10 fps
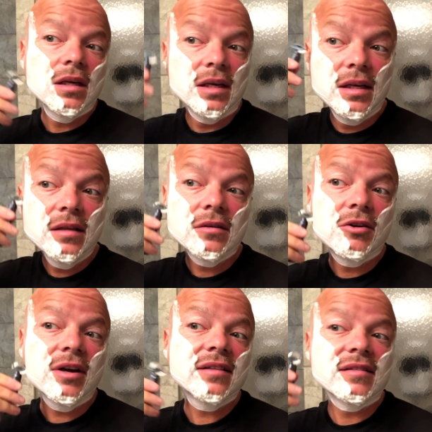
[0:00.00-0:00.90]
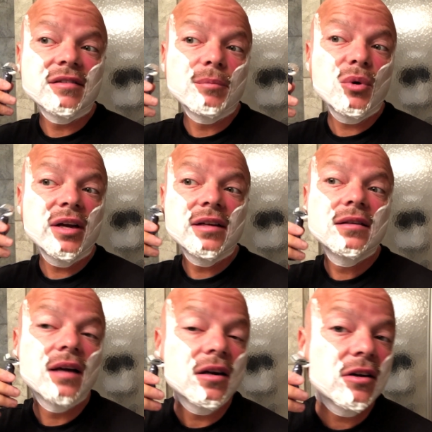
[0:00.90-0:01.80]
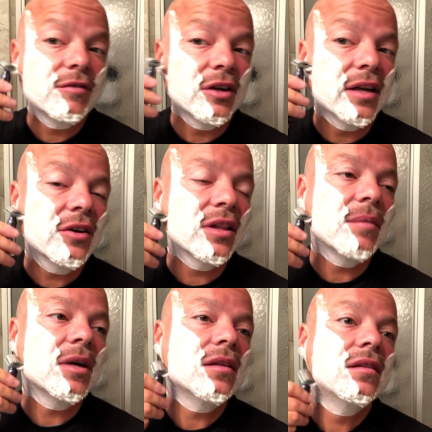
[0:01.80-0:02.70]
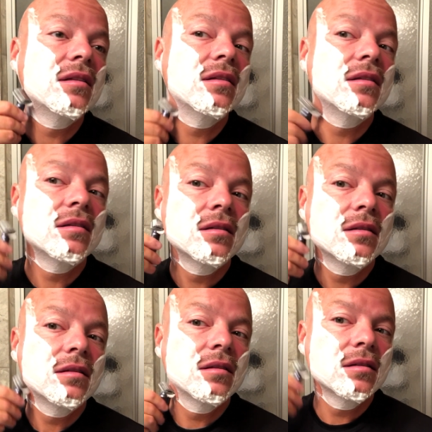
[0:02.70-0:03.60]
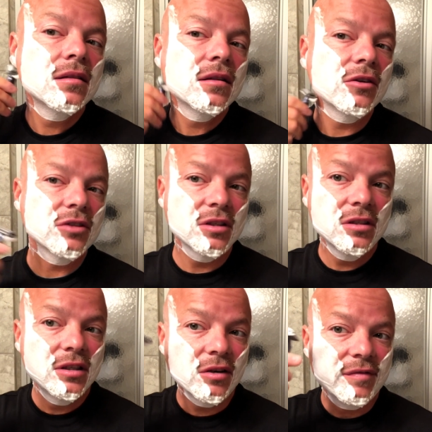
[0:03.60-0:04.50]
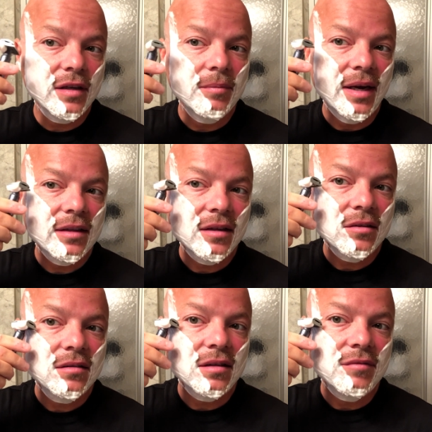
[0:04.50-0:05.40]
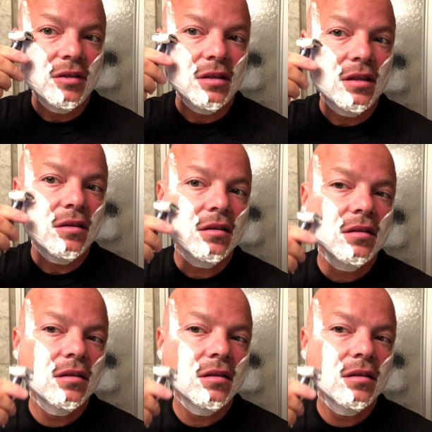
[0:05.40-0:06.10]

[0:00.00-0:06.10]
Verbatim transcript: It is aggressive, and boy, I don't know if you can hear that, but there's a good deal of feedback there. Let's see if you can hear it.